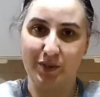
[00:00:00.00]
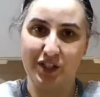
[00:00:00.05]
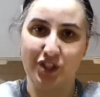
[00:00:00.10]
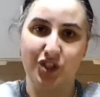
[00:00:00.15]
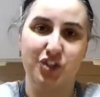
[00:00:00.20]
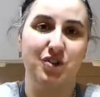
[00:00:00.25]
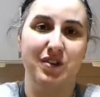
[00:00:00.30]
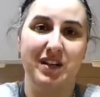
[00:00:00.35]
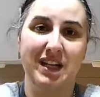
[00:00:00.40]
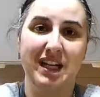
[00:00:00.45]

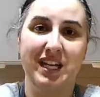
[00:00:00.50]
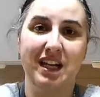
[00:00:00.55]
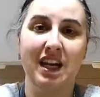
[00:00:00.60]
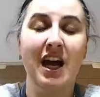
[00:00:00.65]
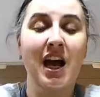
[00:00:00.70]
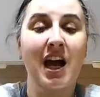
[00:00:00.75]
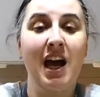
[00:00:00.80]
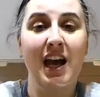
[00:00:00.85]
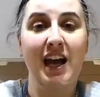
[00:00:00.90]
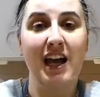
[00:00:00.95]
enjoy it.
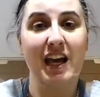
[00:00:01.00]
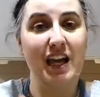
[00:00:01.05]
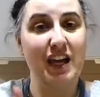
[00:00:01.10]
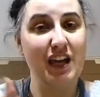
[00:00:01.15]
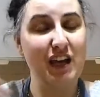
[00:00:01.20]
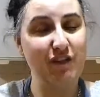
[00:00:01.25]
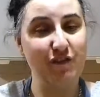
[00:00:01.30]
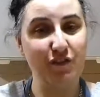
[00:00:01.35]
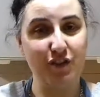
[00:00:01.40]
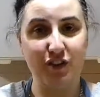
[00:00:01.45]

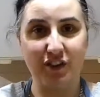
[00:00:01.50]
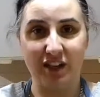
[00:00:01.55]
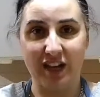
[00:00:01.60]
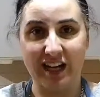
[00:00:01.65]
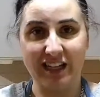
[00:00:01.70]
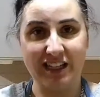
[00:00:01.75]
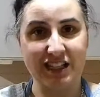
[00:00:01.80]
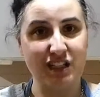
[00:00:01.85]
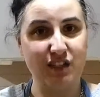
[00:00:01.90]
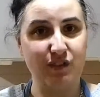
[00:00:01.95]
If you
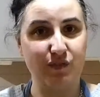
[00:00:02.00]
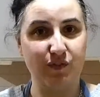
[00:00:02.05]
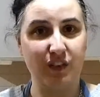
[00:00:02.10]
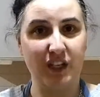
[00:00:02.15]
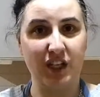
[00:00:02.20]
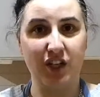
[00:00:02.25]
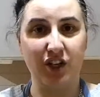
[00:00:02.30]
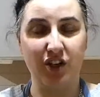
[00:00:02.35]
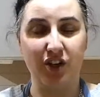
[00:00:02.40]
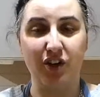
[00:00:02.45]
like this
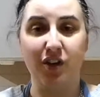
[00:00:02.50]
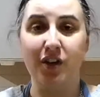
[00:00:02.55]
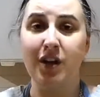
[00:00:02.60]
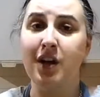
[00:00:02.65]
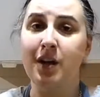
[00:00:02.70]
video,